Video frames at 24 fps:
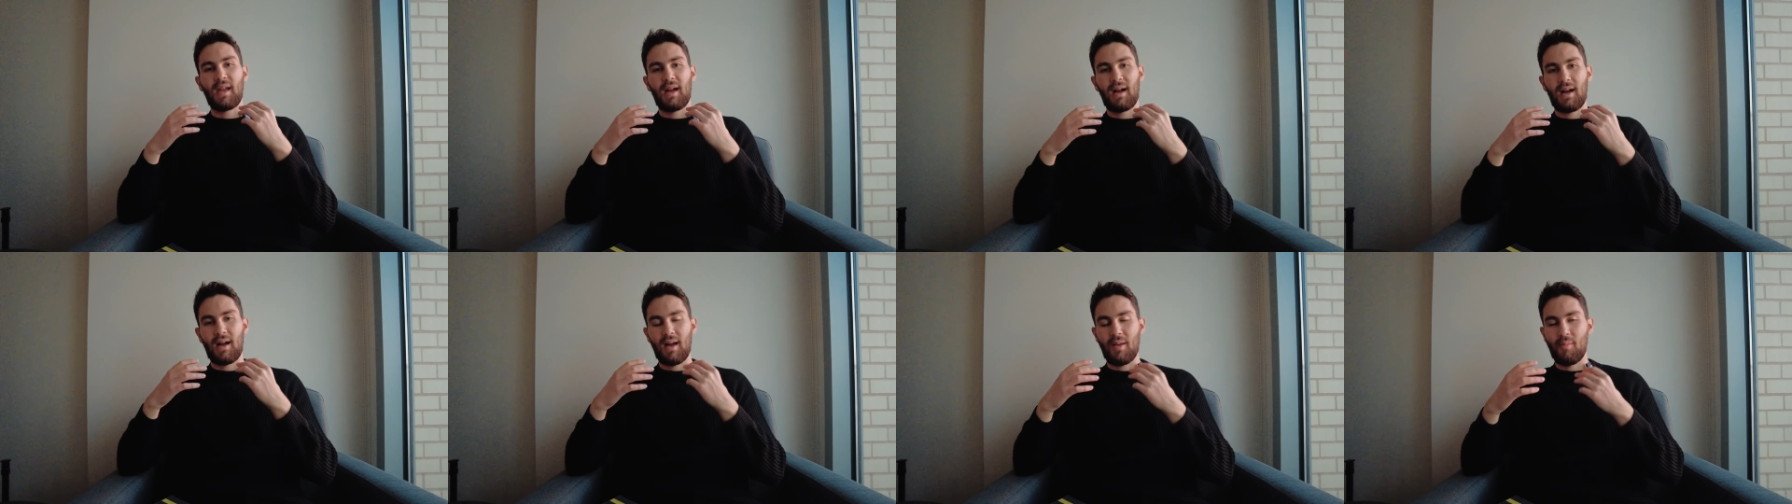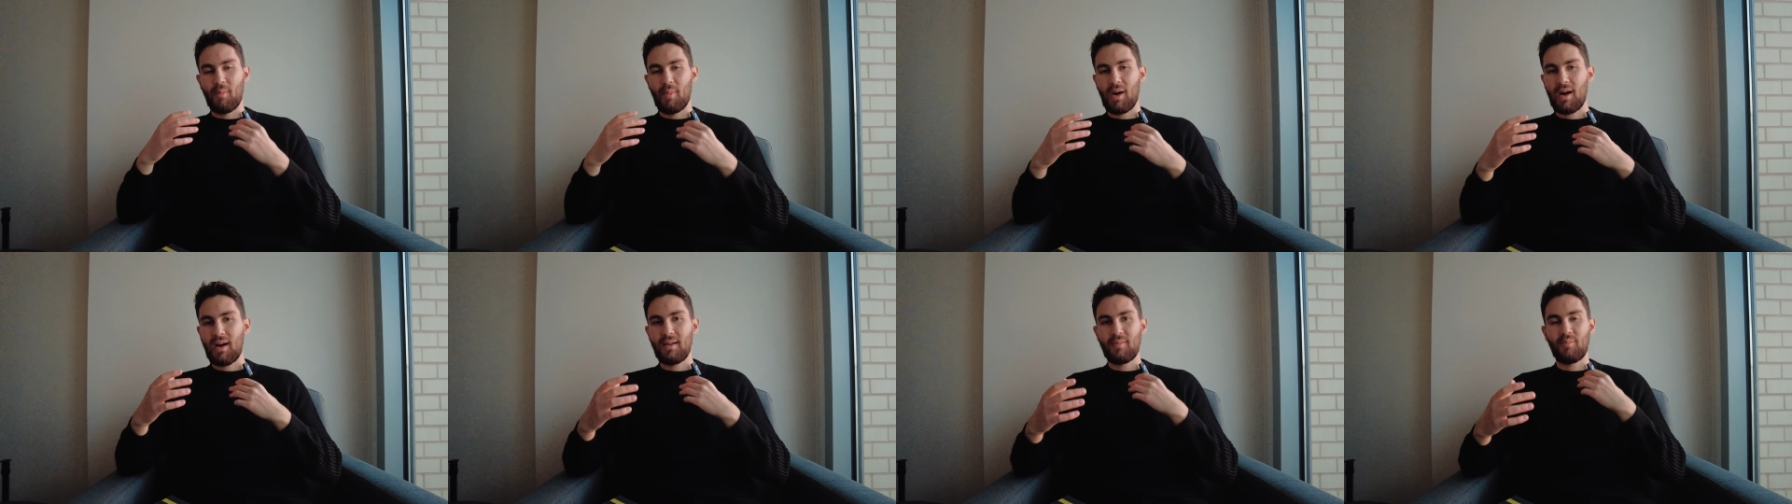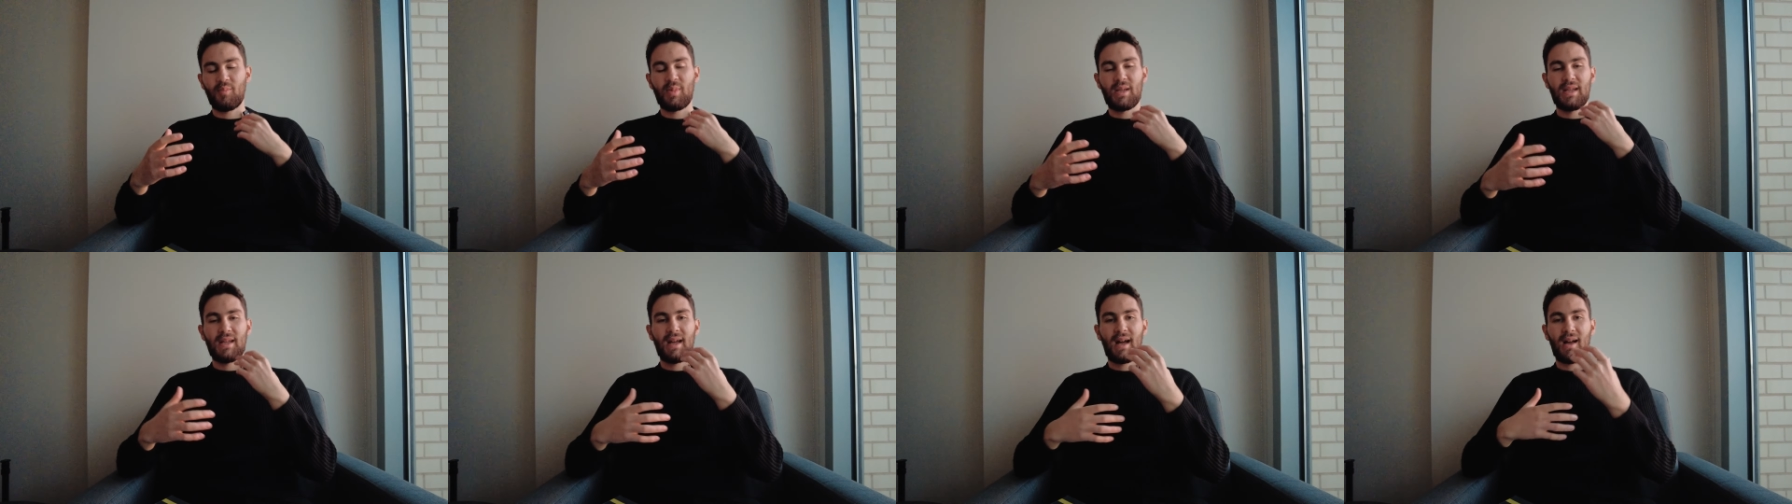I
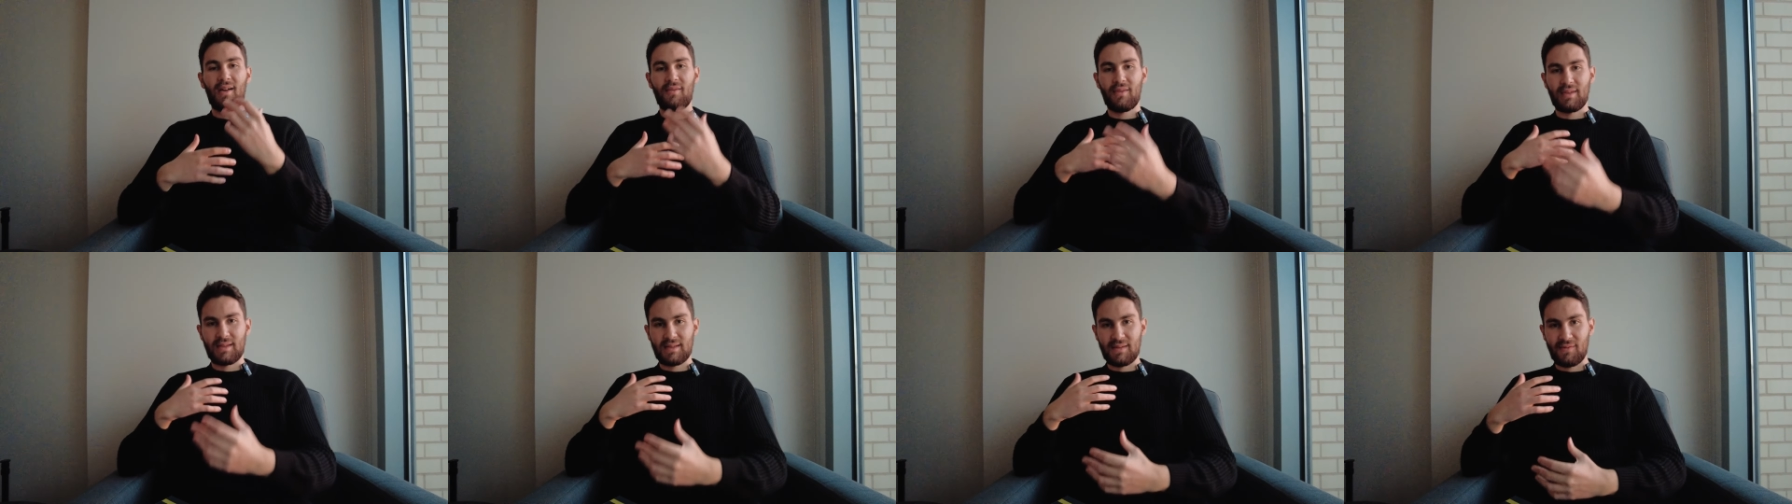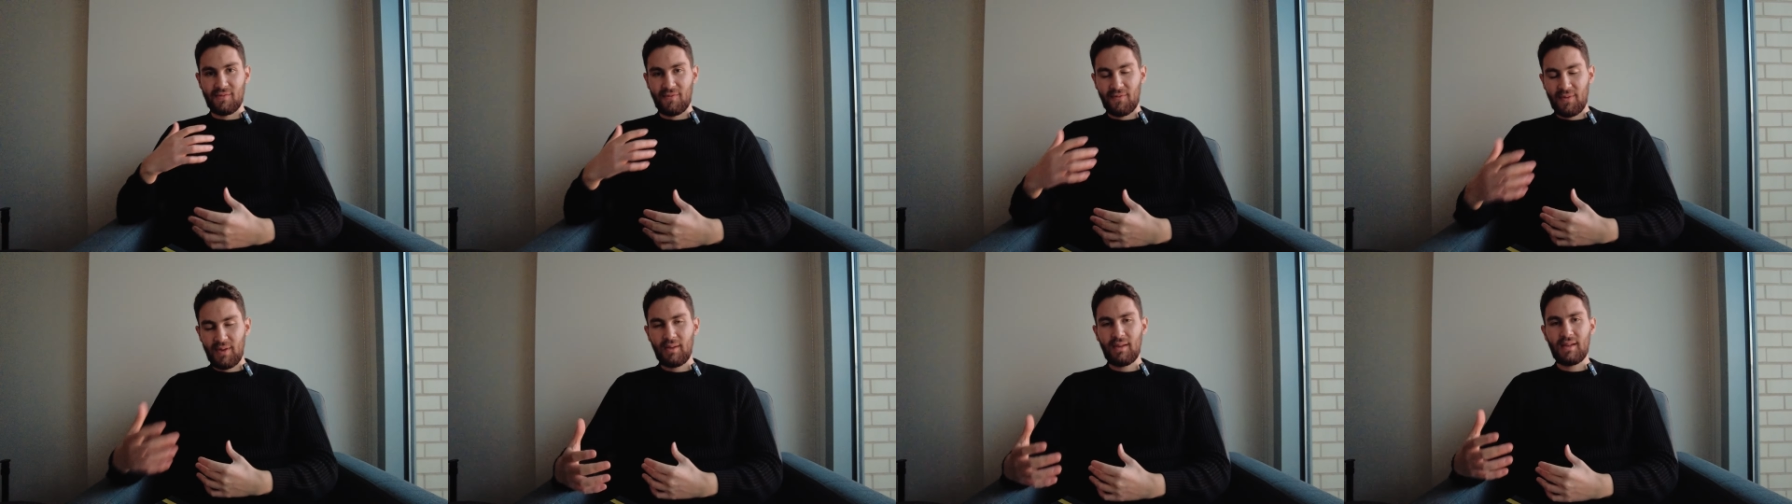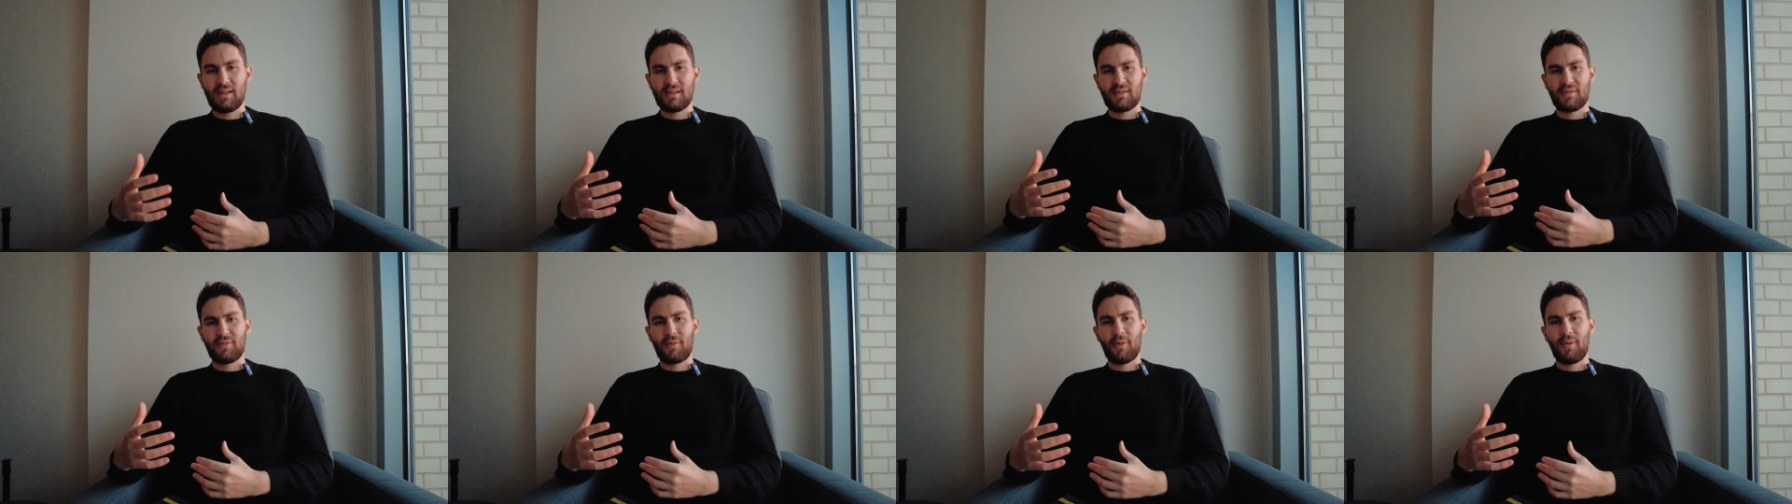might be having some
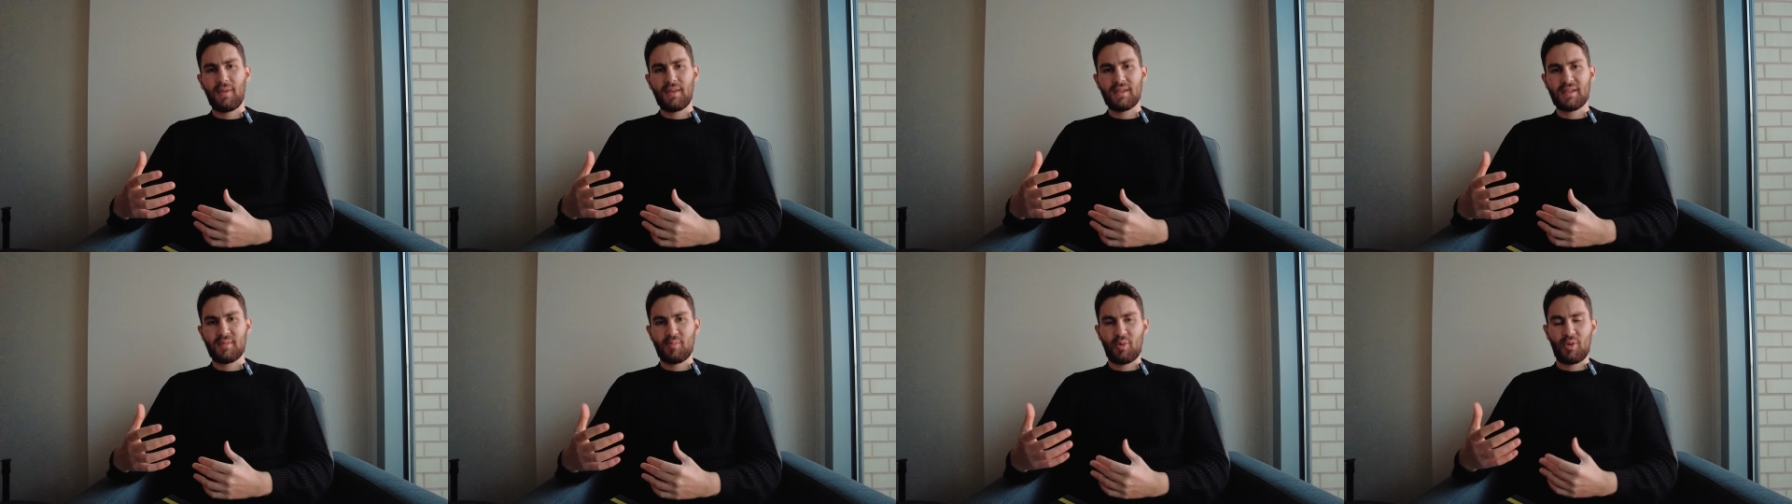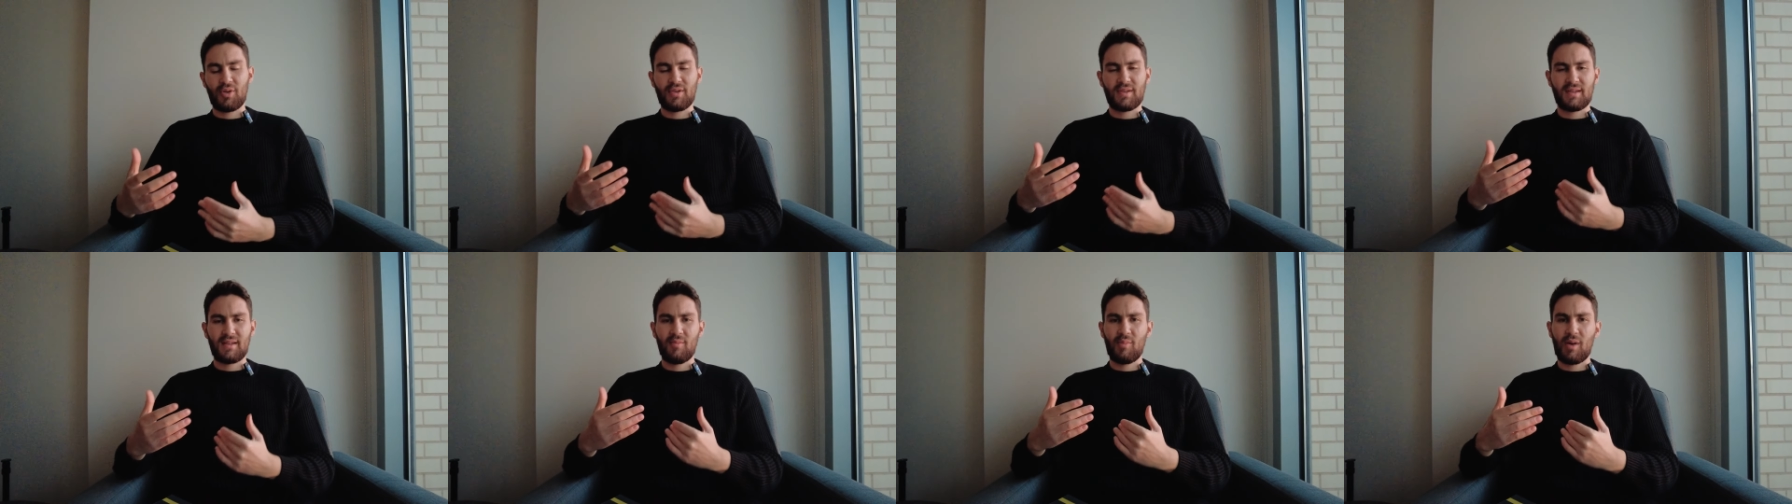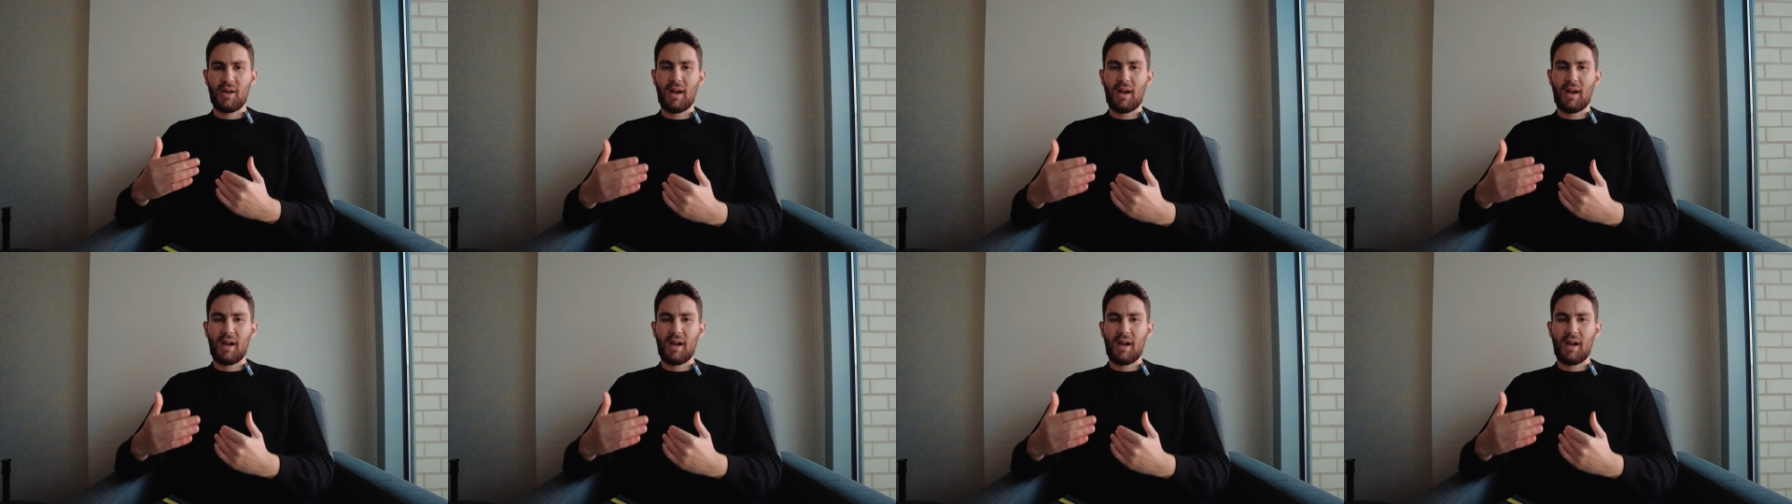feelings for this person,